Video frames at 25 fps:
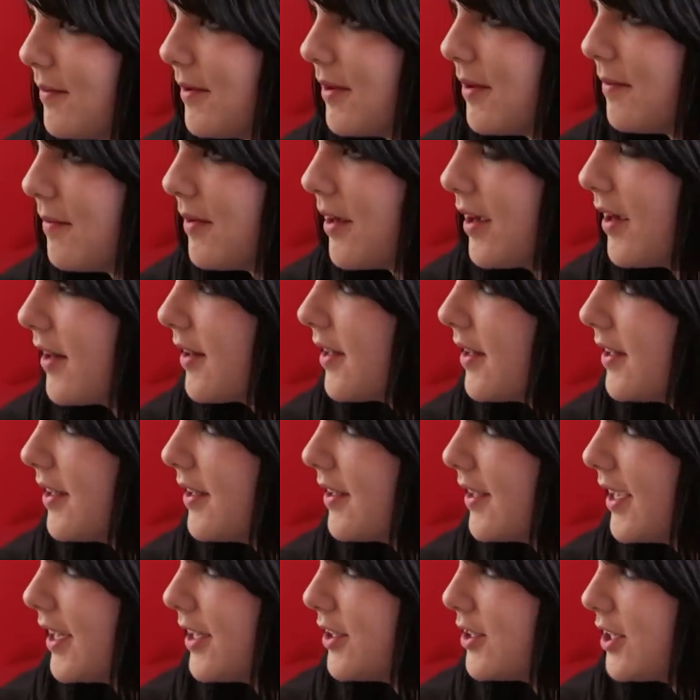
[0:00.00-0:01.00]
and I'm not
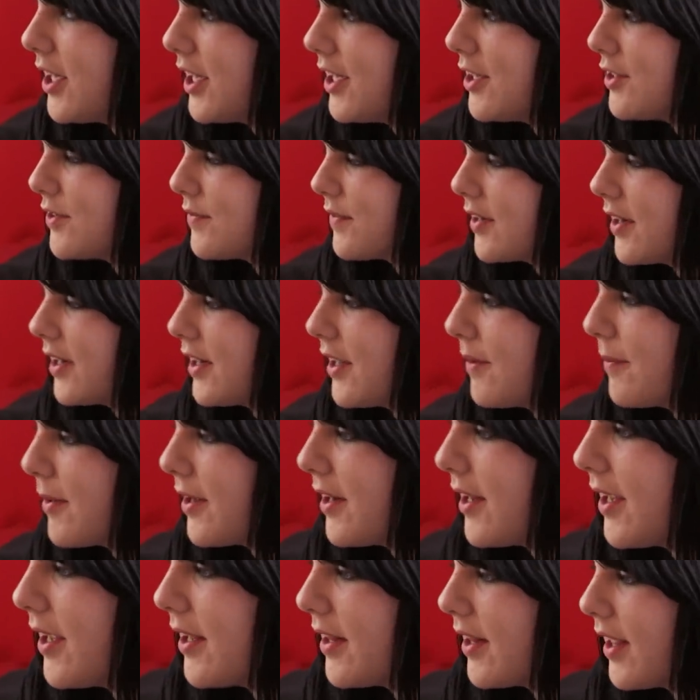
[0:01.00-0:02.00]
gonna change for
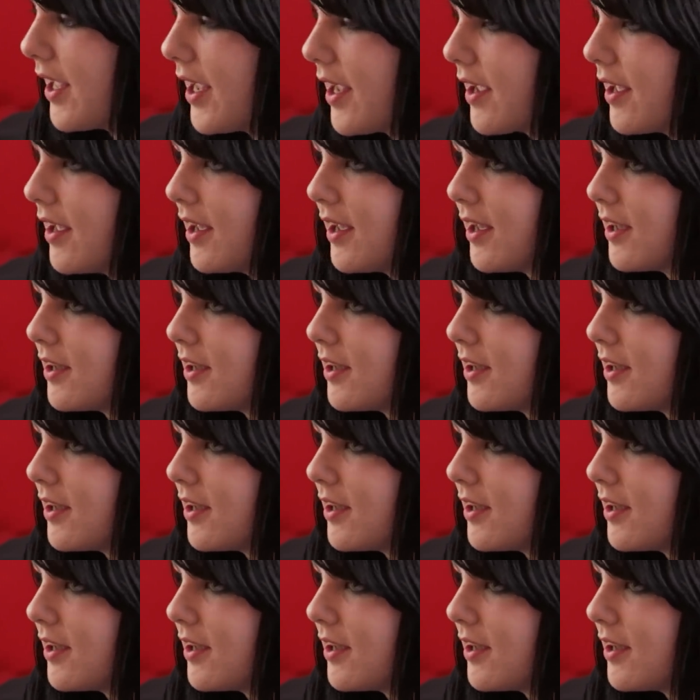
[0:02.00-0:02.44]
anybody and